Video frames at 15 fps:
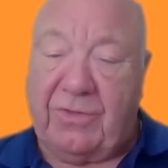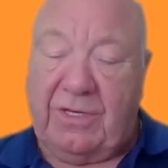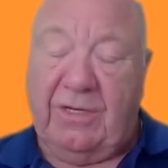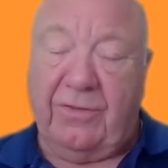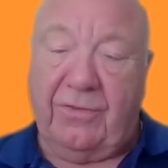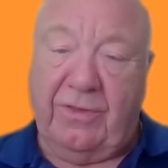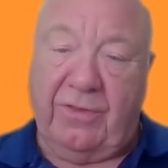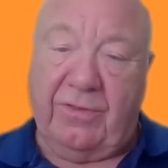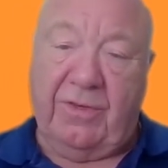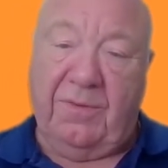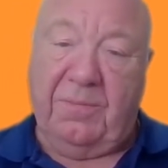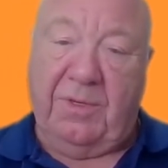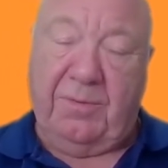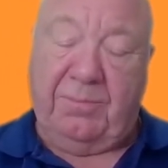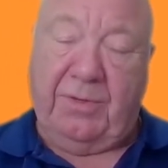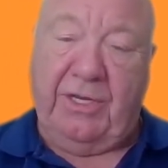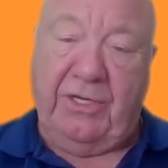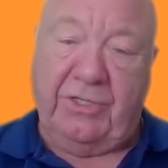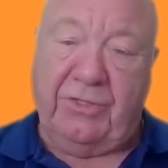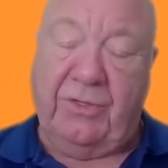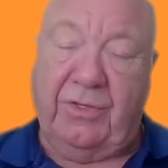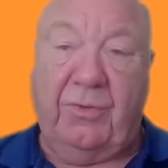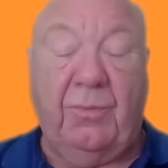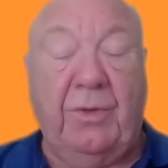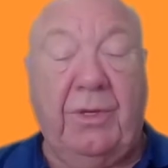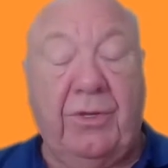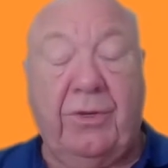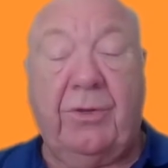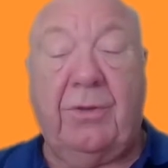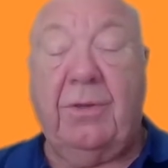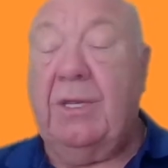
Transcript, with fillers: system in a patient that we're going to